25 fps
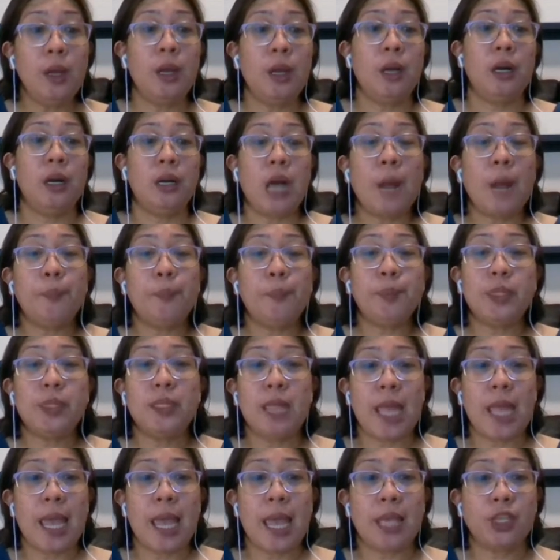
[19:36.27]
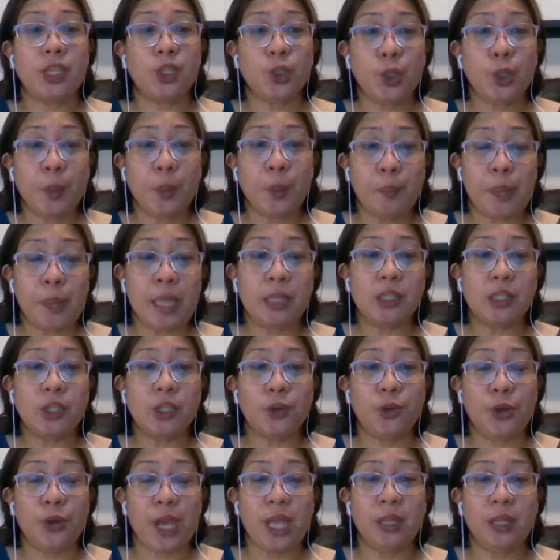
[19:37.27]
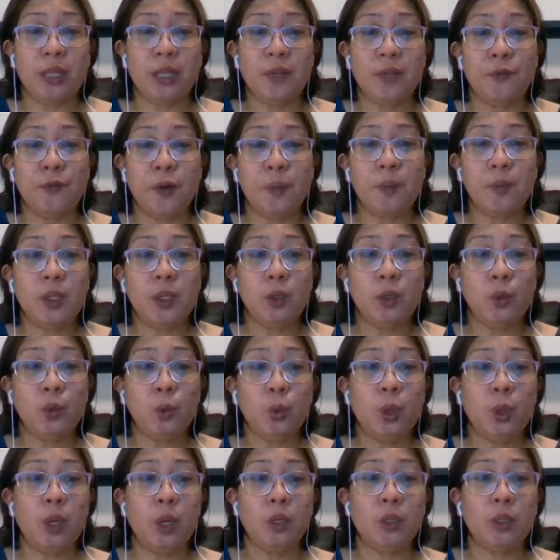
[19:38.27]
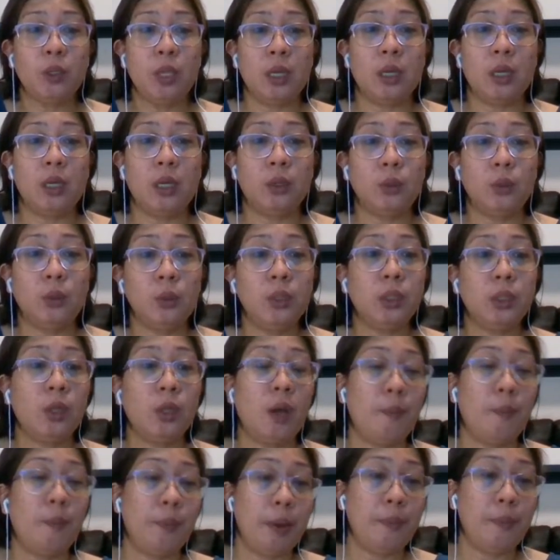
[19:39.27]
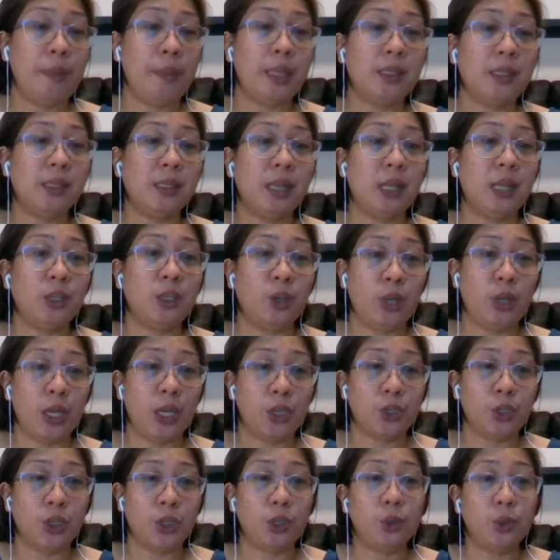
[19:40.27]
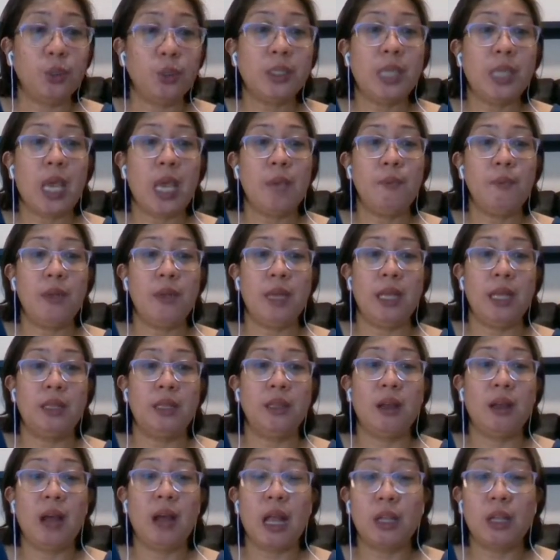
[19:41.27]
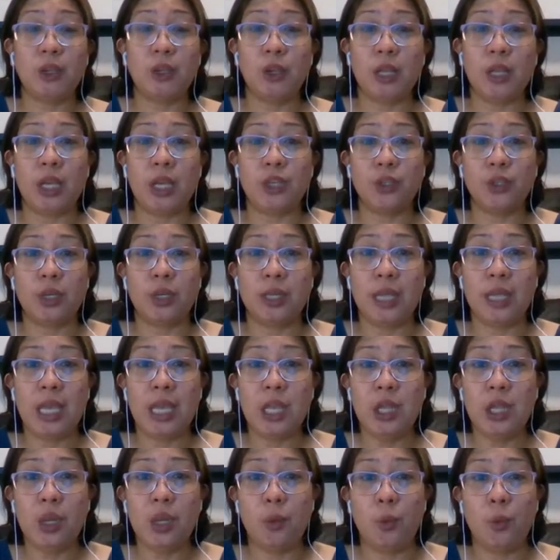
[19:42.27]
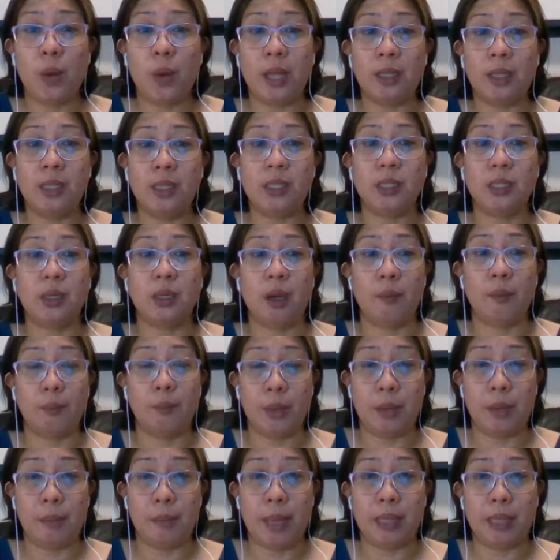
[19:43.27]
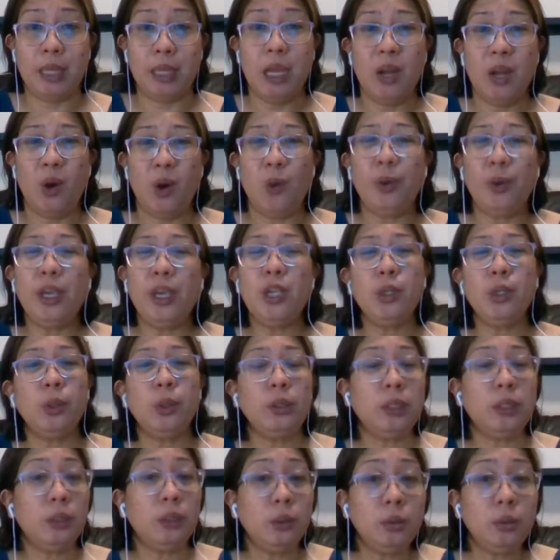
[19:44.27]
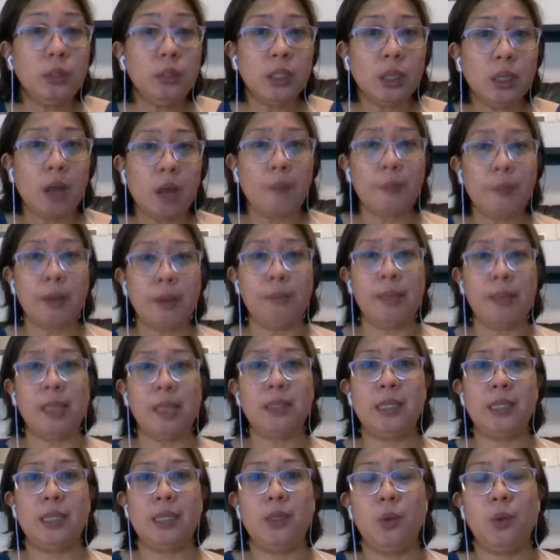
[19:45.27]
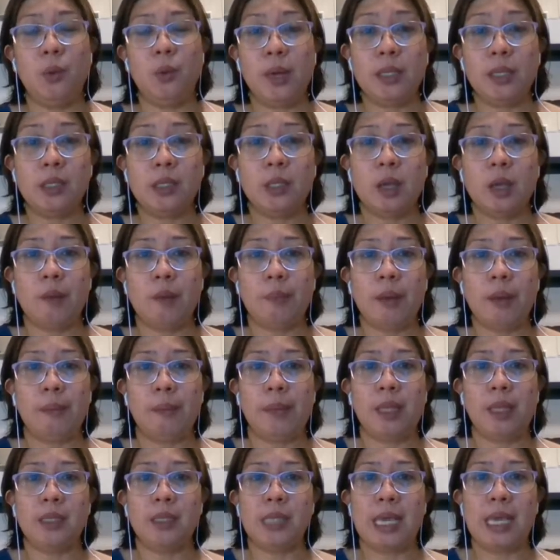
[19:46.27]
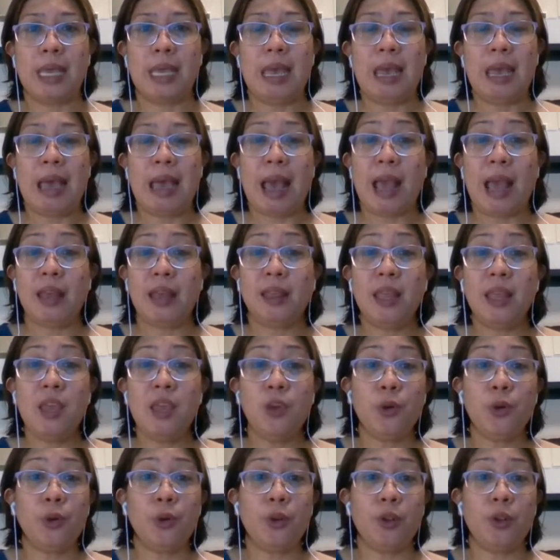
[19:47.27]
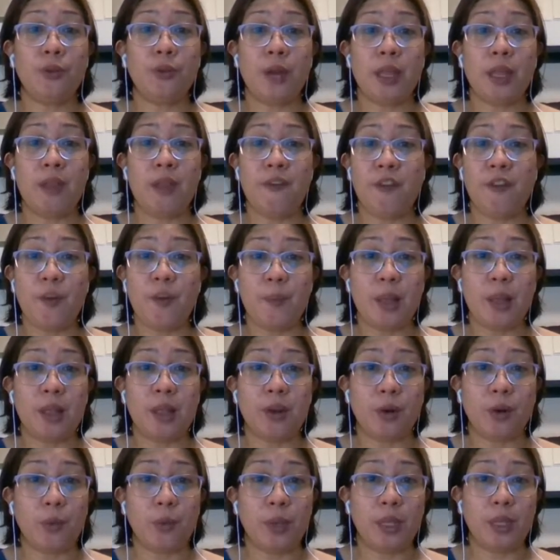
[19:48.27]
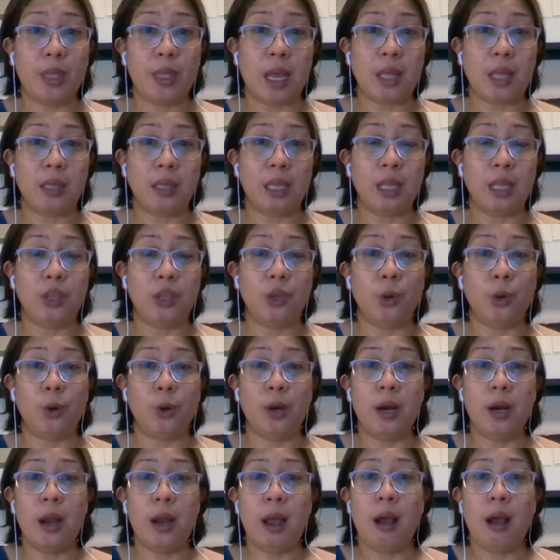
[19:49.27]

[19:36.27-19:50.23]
wraps the extra bits created from the two's complements calculation to simulate the calculation in the one's complement. Okay, so the two's complements and the one's complements, I think you're already familiar with that in your